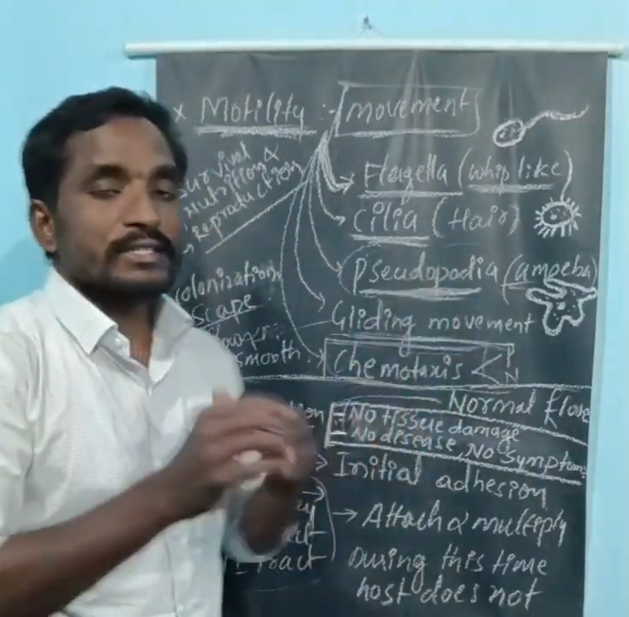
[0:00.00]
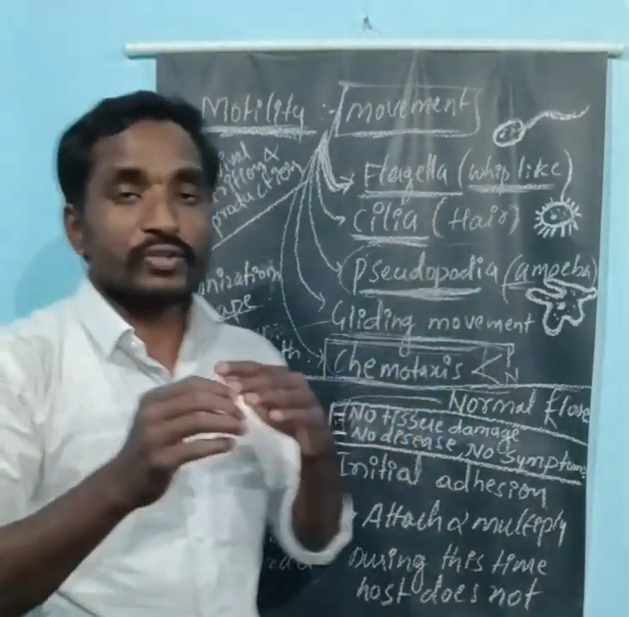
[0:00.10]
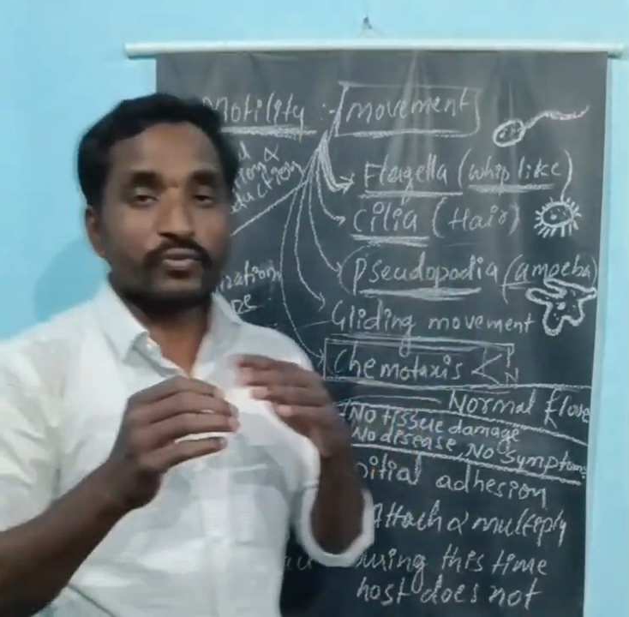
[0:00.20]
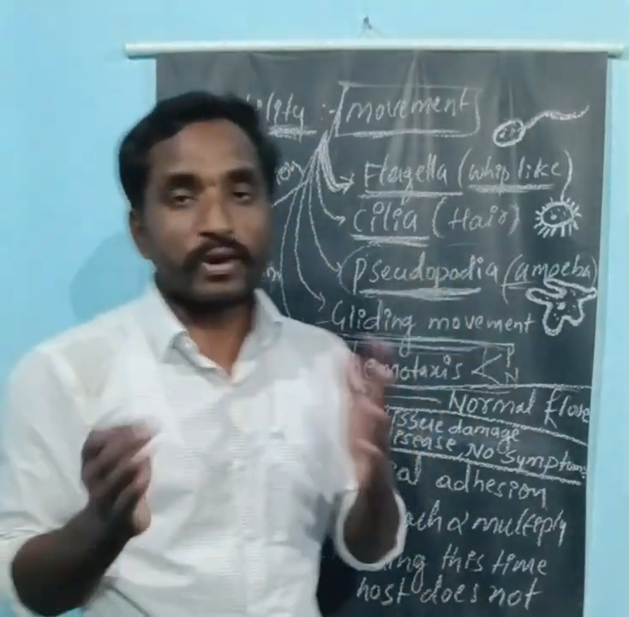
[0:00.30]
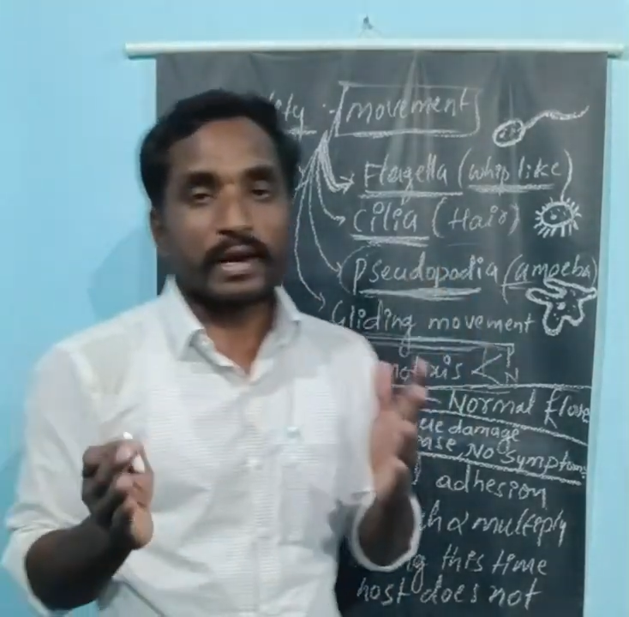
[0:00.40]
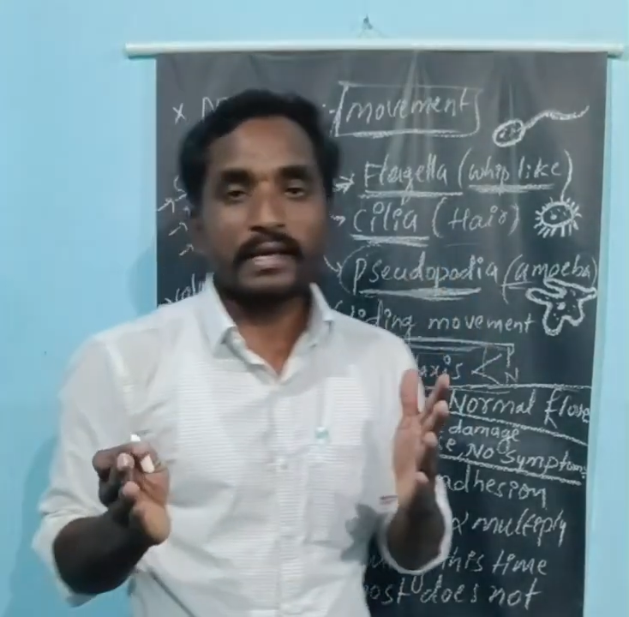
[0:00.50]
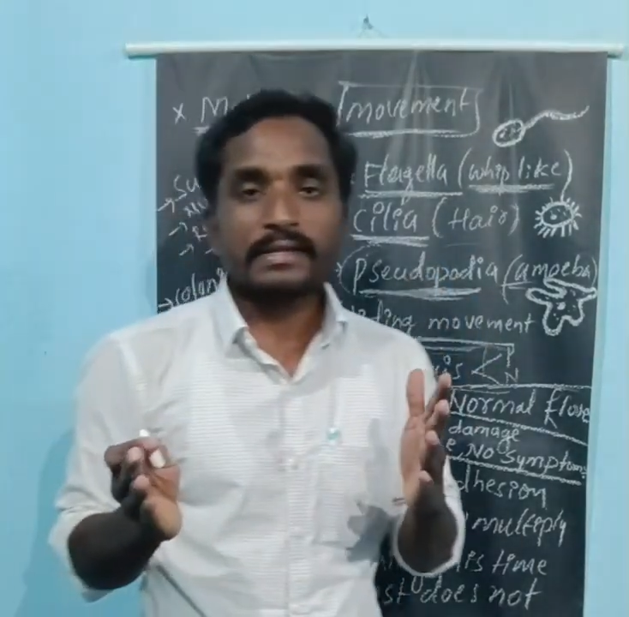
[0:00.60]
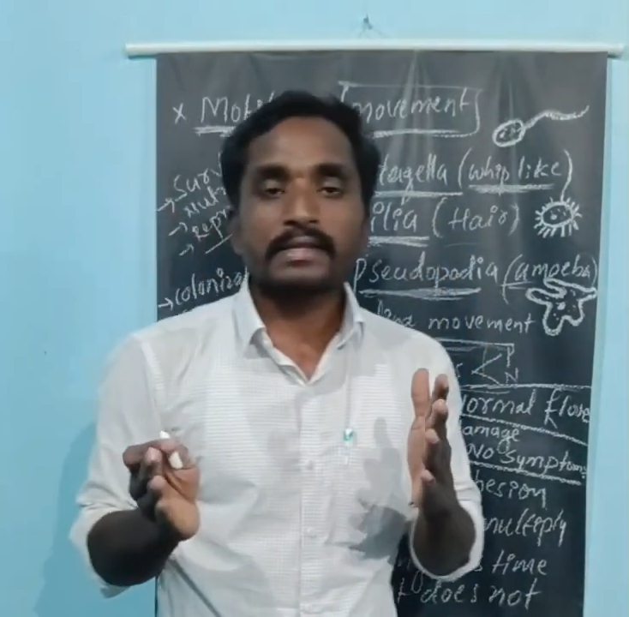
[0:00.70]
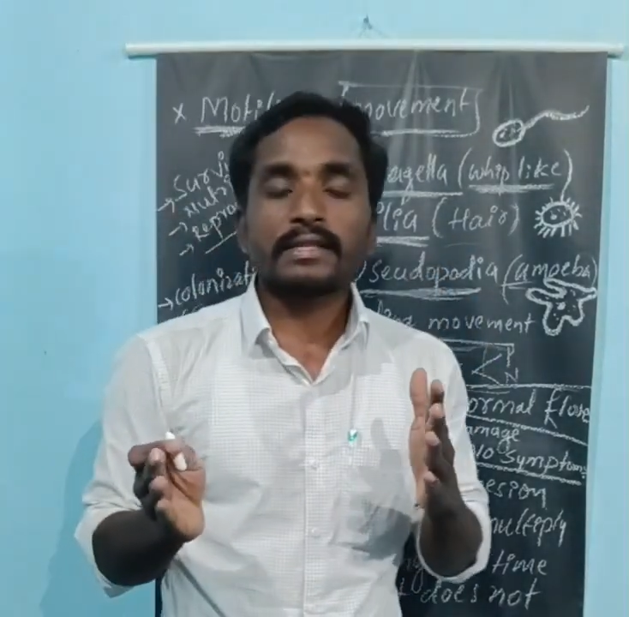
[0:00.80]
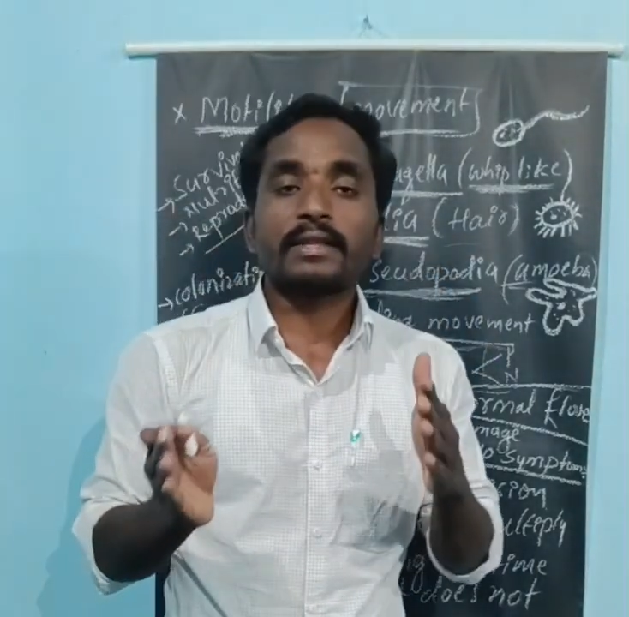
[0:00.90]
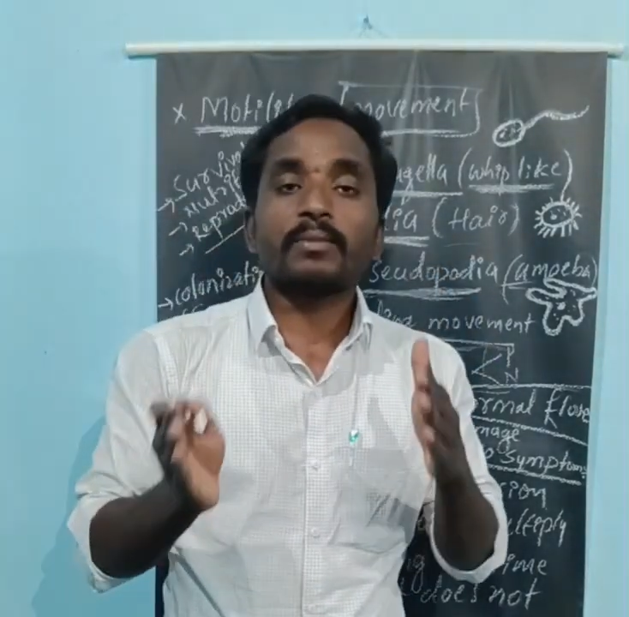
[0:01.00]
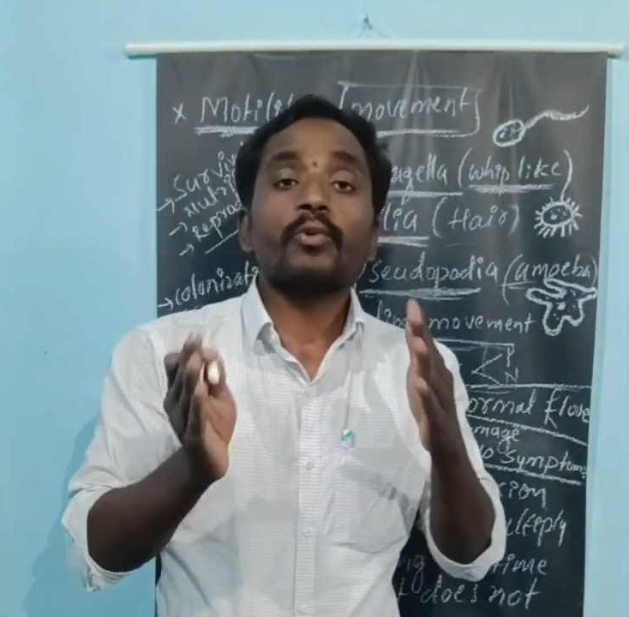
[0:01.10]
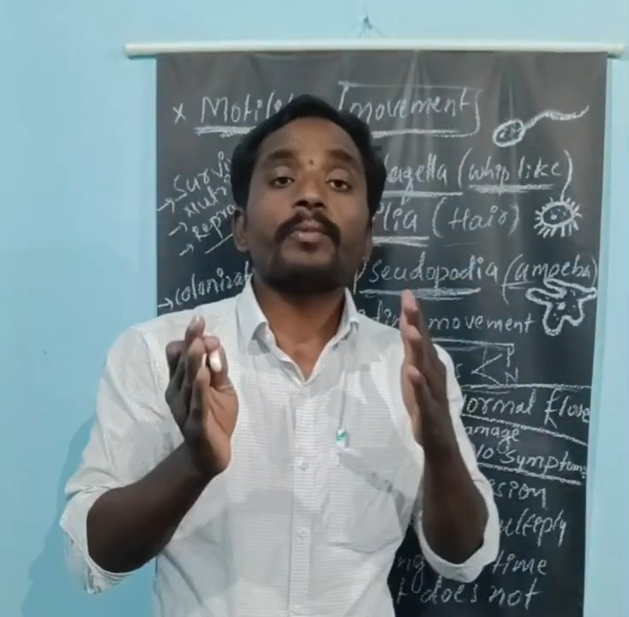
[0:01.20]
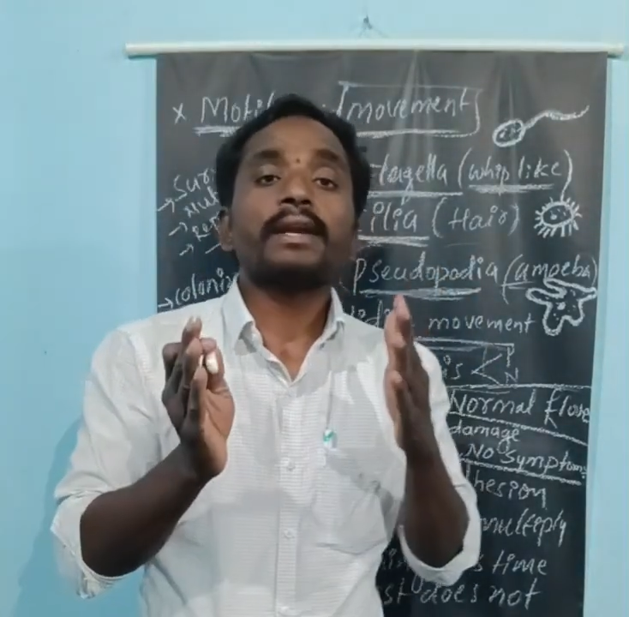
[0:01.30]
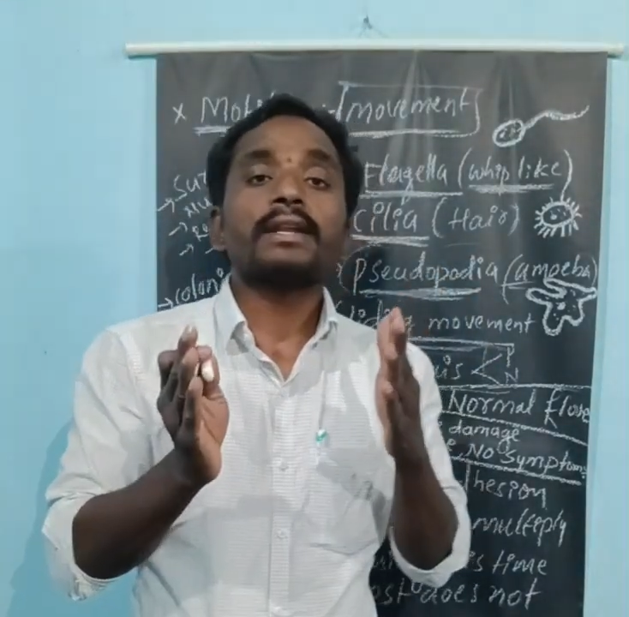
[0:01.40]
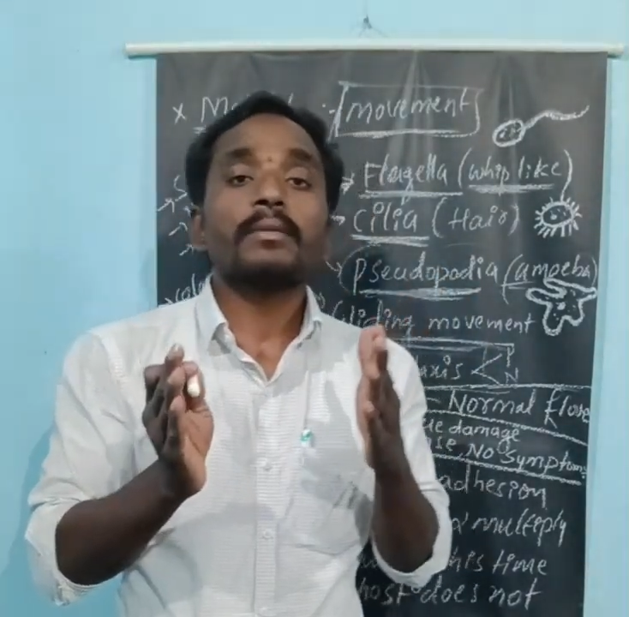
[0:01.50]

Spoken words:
defined as the movement